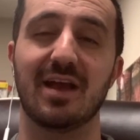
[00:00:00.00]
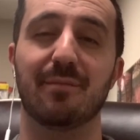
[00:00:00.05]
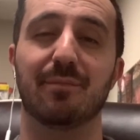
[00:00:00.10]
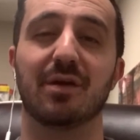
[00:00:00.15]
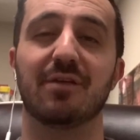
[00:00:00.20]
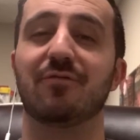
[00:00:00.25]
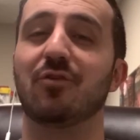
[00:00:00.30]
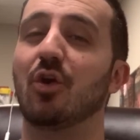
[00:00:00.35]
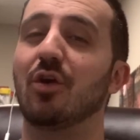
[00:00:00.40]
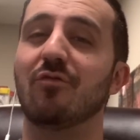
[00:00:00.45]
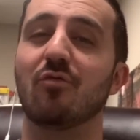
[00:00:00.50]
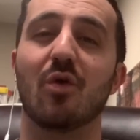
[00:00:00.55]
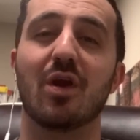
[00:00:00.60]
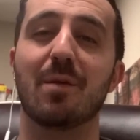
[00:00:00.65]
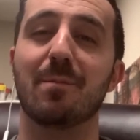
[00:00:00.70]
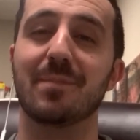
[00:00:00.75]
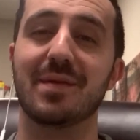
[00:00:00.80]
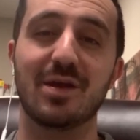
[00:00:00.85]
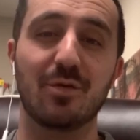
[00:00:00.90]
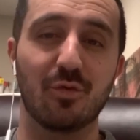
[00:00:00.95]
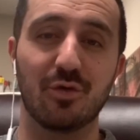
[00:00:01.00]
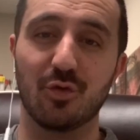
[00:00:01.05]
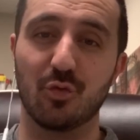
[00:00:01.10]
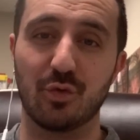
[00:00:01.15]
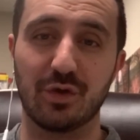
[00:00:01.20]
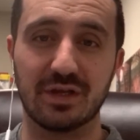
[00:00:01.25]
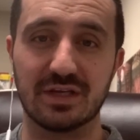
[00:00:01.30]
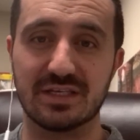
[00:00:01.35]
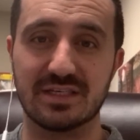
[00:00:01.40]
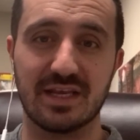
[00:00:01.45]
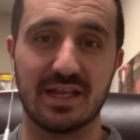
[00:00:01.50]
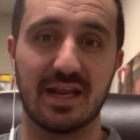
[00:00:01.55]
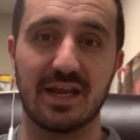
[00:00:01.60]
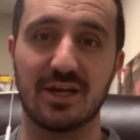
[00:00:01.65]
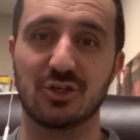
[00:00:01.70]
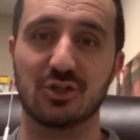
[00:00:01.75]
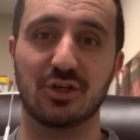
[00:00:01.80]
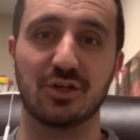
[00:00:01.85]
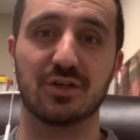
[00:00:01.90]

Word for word: But if you don't even want to meet with a real estate agent,